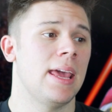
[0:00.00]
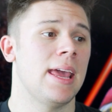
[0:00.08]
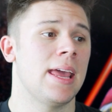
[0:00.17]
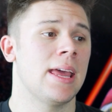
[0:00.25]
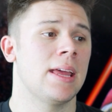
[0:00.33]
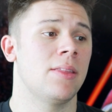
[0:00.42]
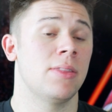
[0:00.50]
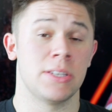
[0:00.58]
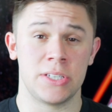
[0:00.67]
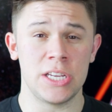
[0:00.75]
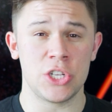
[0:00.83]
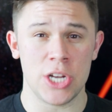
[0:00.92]
And the
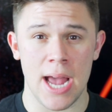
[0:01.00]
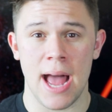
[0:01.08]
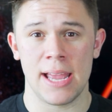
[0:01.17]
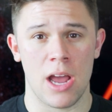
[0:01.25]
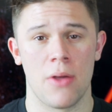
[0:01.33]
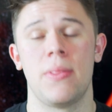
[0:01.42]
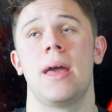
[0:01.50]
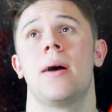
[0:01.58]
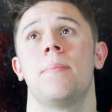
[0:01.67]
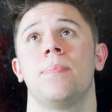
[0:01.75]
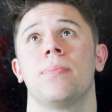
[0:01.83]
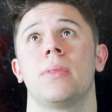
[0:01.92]
CGI on
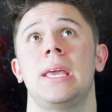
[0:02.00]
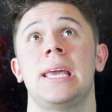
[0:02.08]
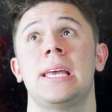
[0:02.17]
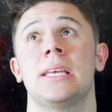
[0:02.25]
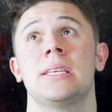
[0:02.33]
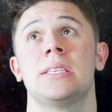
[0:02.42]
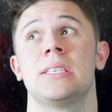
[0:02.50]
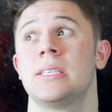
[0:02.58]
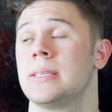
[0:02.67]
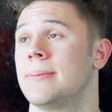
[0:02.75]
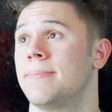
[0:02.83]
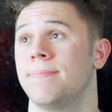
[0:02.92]
them
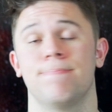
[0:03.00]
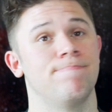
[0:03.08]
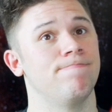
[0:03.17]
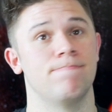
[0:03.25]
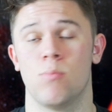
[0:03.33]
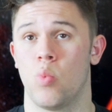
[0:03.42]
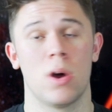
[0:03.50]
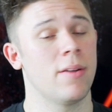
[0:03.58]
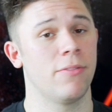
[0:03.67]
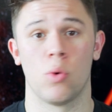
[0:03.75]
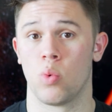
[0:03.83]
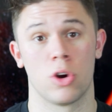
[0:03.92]
is one
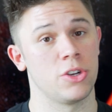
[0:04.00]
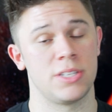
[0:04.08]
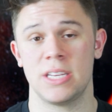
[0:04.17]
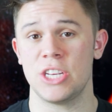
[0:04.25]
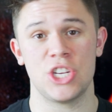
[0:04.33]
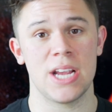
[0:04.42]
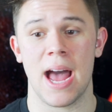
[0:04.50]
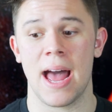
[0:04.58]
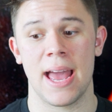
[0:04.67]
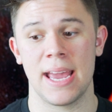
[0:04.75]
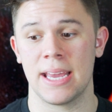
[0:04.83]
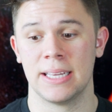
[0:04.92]
of the worst
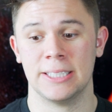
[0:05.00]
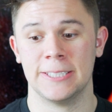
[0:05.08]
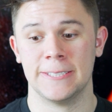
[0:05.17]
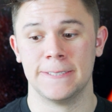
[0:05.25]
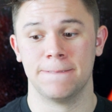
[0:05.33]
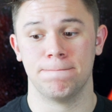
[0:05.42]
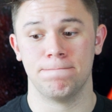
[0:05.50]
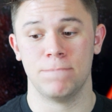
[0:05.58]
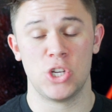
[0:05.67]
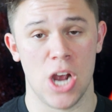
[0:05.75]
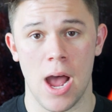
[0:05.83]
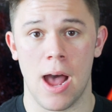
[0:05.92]
CGI
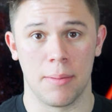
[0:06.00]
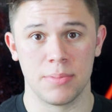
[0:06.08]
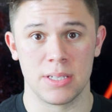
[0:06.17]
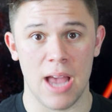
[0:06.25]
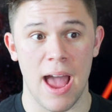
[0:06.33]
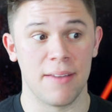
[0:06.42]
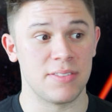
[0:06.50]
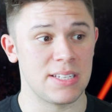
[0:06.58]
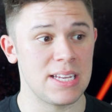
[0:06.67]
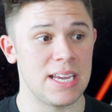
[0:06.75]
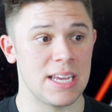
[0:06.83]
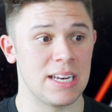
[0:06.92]
jobs I've
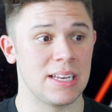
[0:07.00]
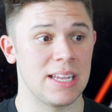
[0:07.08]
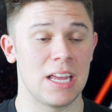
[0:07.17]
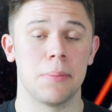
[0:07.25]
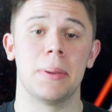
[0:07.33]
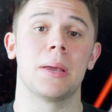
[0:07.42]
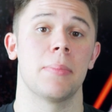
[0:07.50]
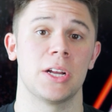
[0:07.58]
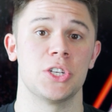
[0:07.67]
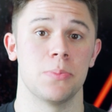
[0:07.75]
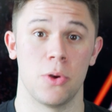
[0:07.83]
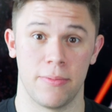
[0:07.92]
seen in a big
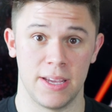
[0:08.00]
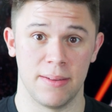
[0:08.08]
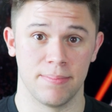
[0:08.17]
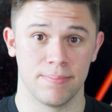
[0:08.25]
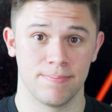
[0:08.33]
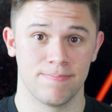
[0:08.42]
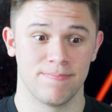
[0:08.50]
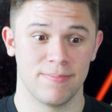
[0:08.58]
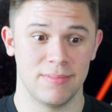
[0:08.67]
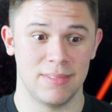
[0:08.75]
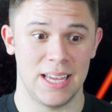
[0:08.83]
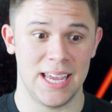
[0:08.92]
budget movie.
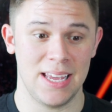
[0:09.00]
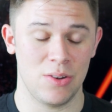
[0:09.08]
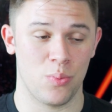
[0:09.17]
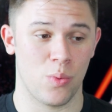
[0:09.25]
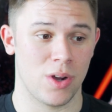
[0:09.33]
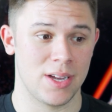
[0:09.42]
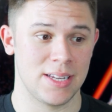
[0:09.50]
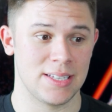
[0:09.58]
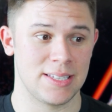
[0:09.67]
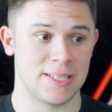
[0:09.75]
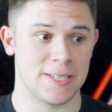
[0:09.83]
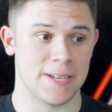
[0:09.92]
It
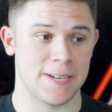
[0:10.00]
was,